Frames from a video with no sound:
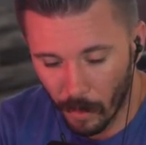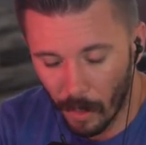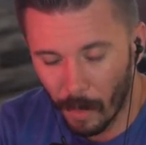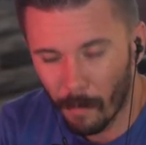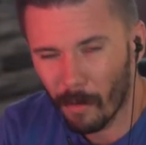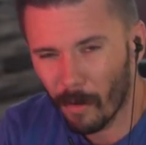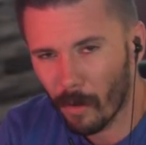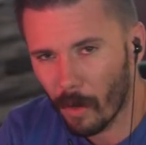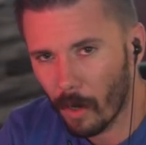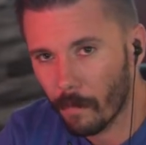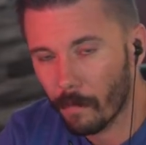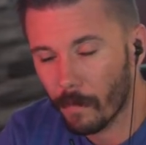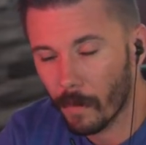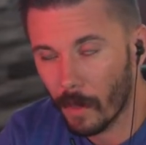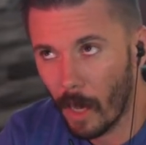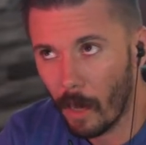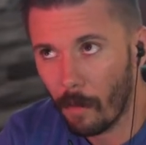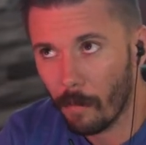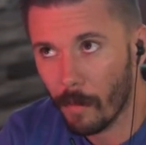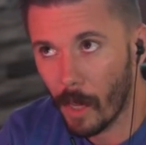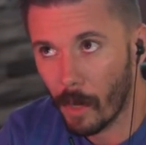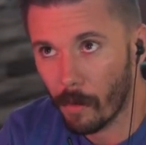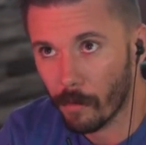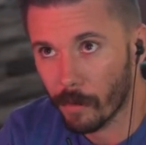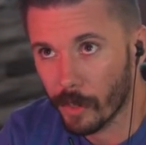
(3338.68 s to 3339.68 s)
But
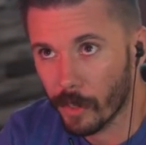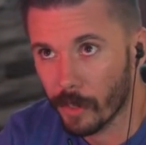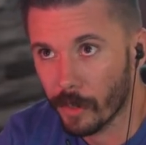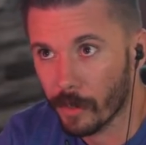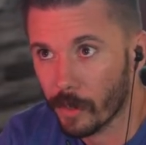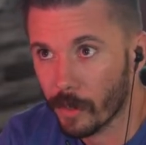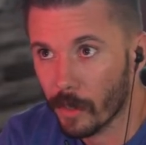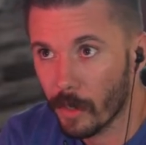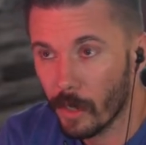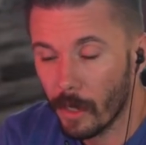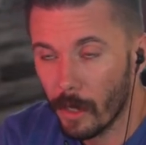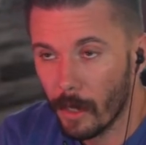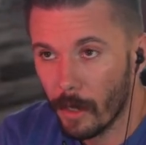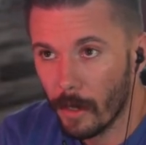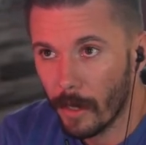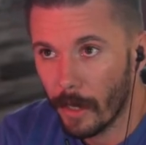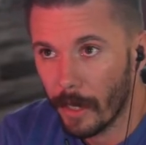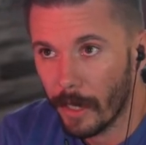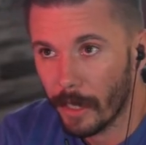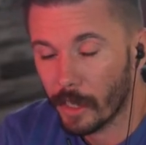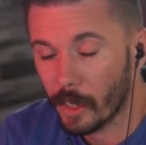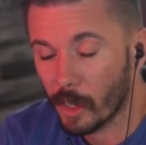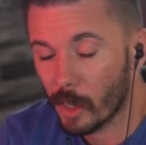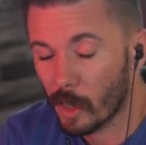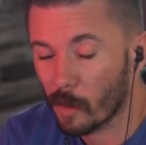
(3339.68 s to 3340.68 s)
help me out with this.
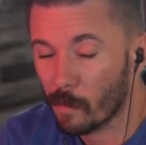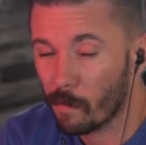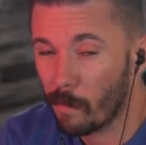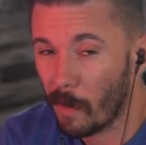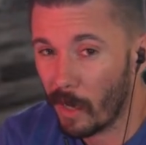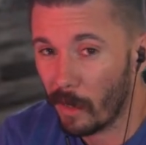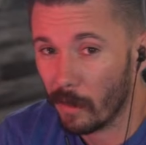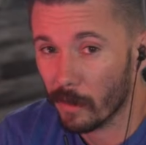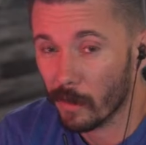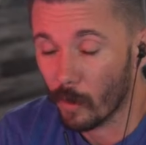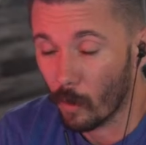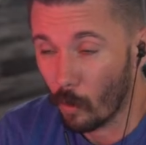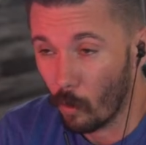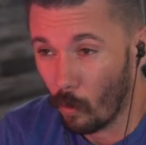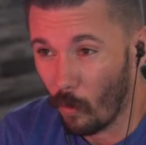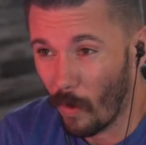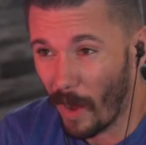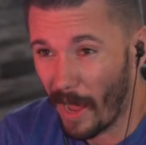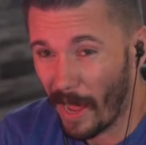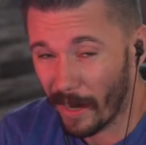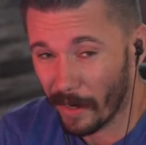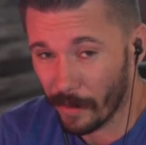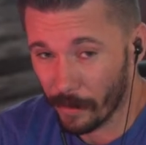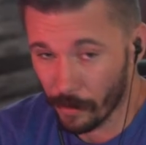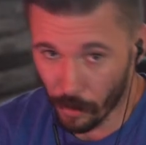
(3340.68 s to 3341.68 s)
It's spelled
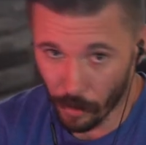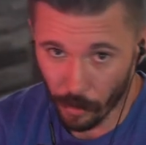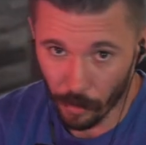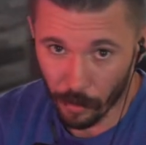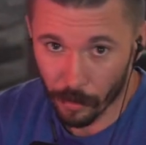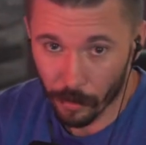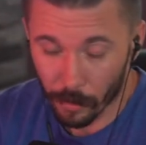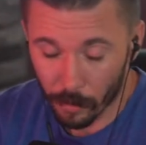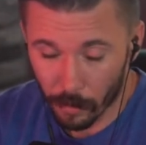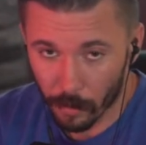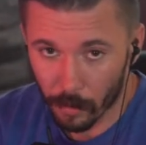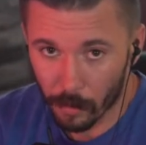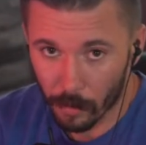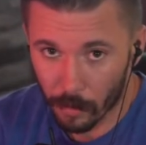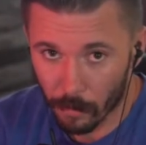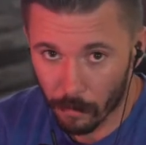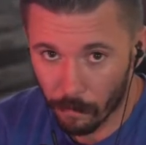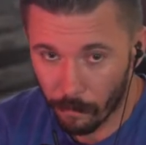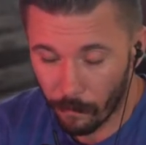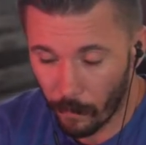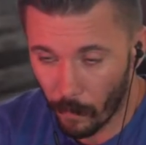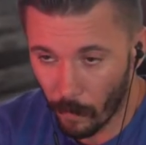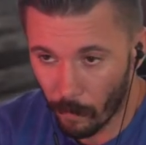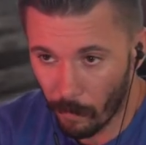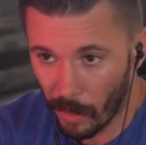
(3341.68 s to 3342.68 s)
Wagner
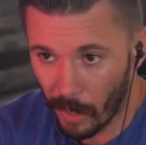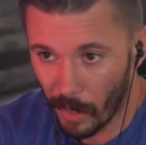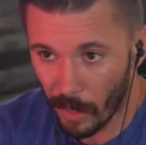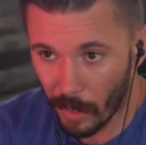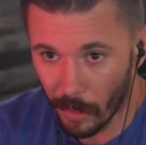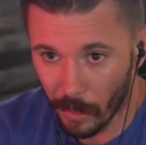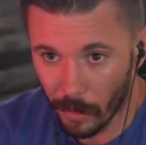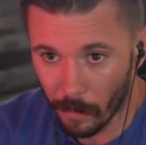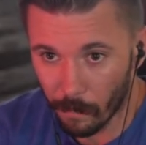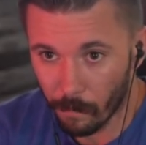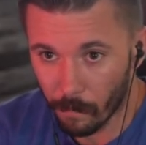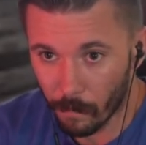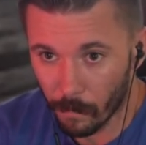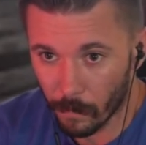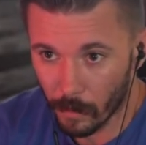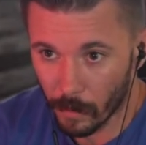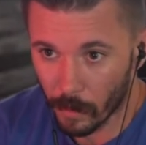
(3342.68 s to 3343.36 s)
for my,